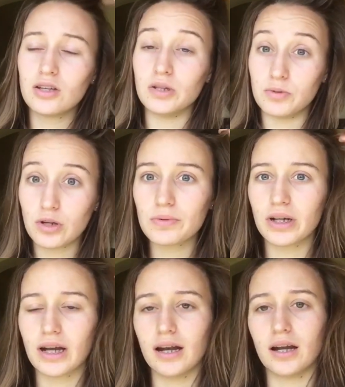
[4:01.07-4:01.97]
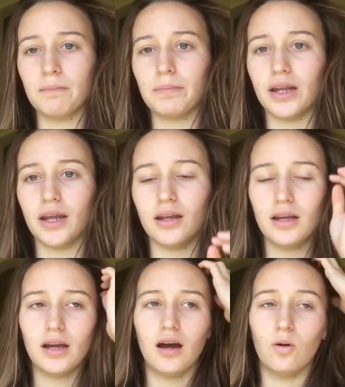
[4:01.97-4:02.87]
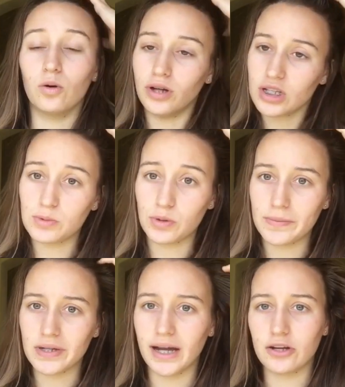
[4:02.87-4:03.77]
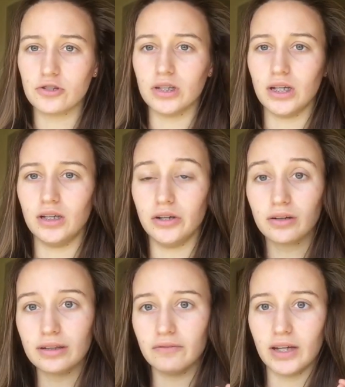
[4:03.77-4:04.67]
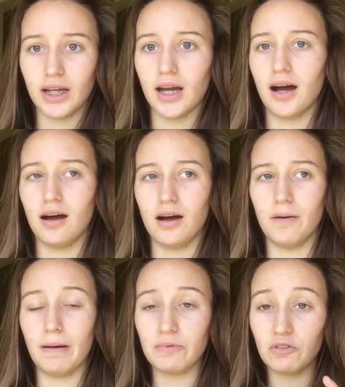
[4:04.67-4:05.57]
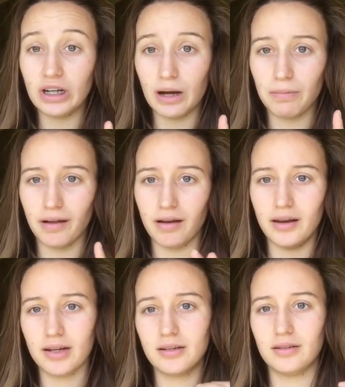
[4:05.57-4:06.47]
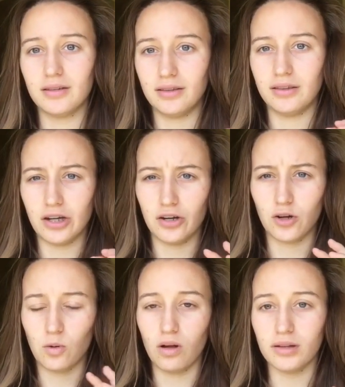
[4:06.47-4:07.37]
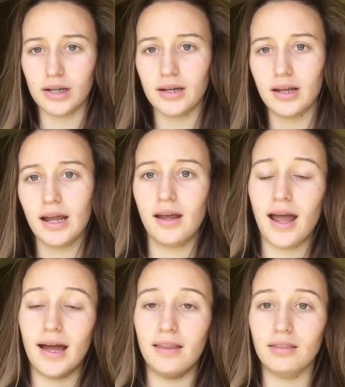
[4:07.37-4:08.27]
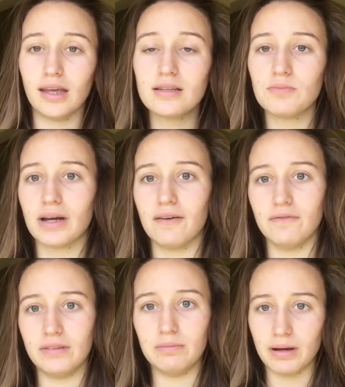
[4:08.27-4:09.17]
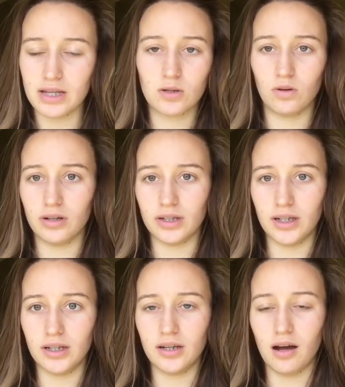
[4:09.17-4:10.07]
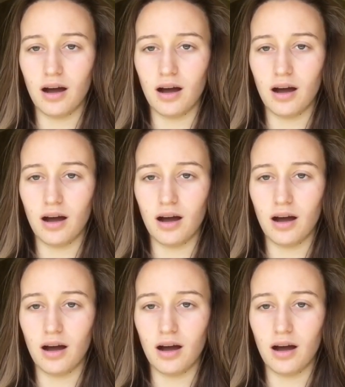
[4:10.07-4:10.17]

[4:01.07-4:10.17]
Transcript: subscription kind of company, or not subscription actually, Young Living, I've been reading up on their quality and they seem to have the best quality